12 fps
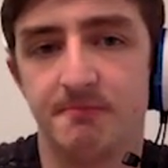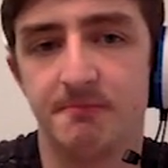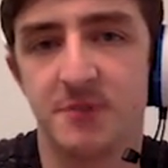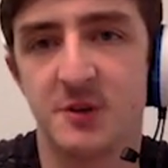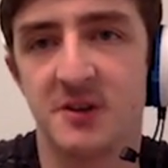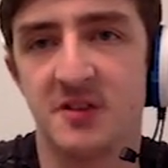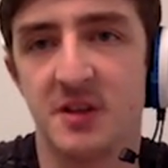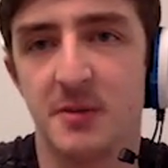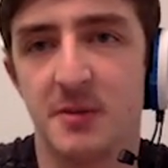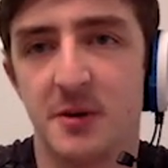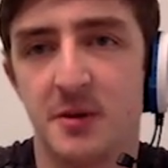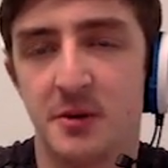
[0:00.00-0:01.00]
So as the
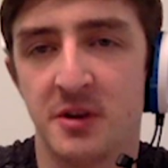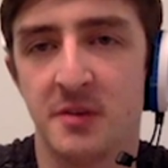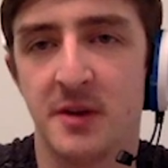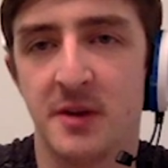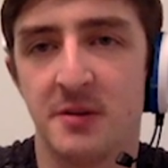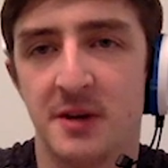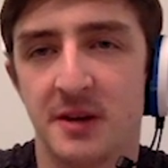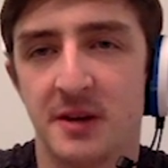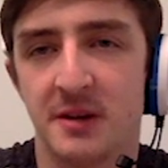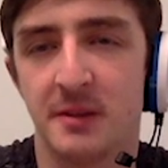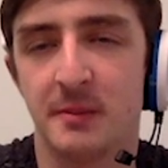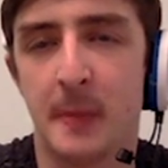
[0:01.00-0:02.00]
opponent brought the
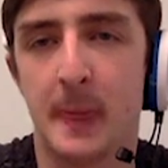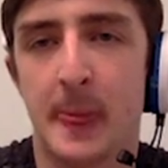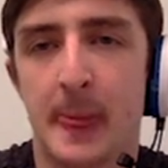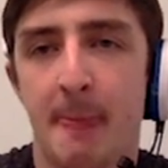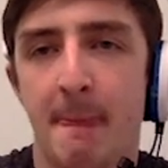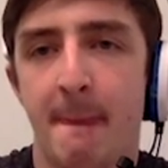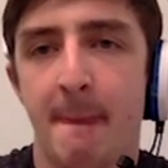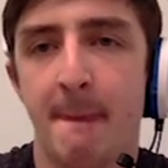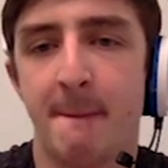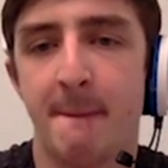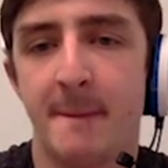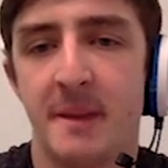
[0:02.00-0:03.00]
Marowak.
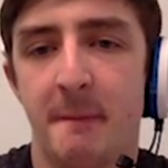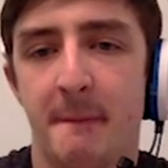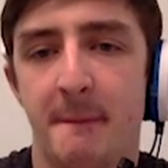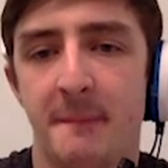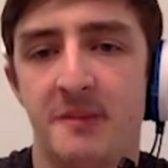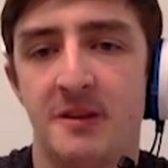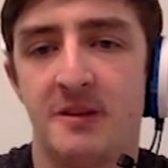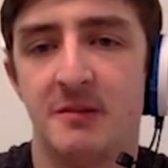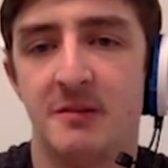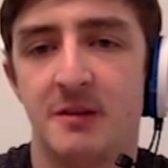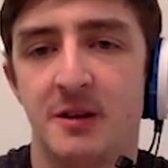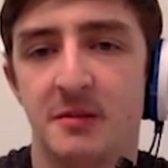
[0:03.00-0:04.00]
Yeah.
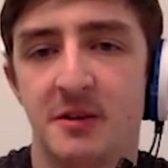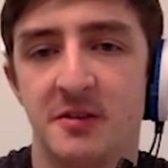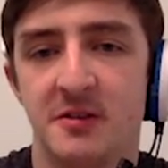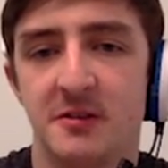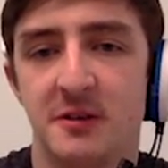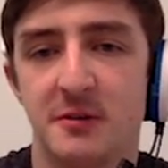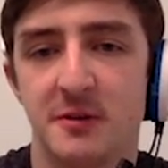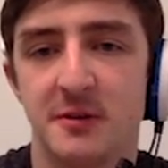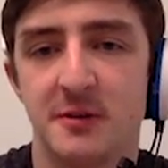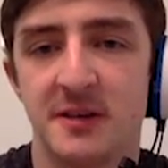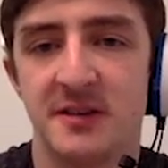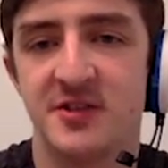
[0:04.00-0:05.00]
It's not going to want to
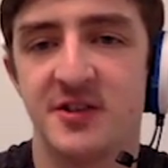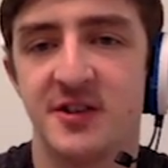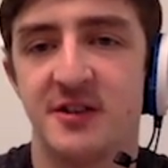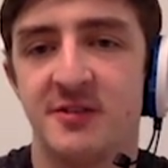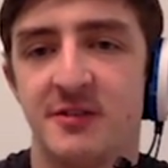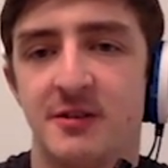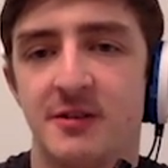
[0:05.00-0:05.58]
eat a discharge.